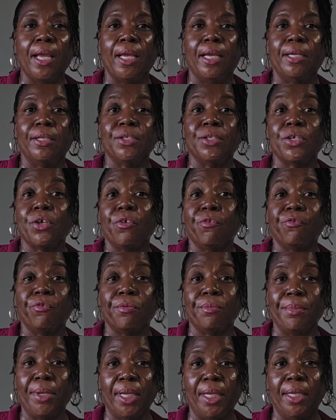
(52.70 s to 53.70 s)
And so for
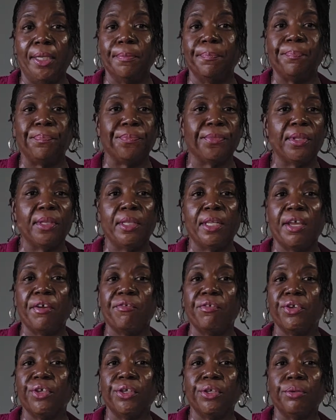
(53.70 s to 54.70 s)
me,
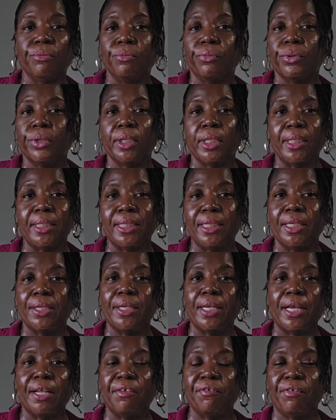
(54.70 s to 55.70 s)
never really did
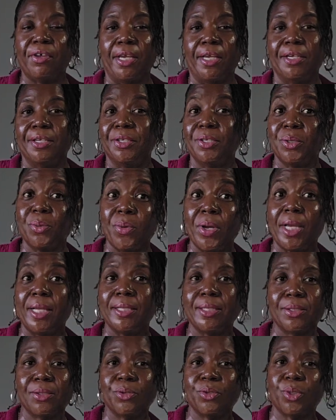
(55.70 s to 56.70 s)
elevated
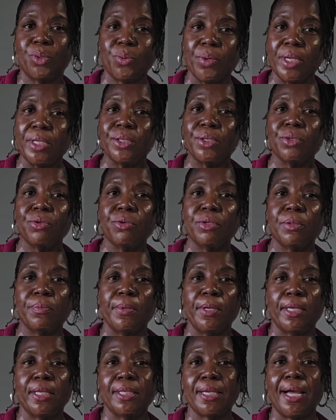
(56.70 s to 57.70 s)
sweats or sweatsuits
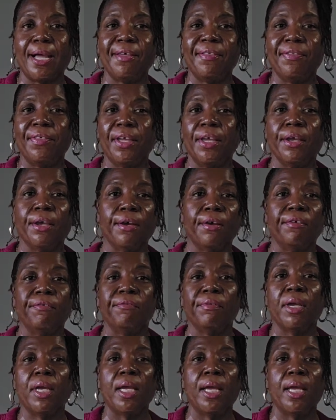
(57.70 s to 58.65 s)
because I think of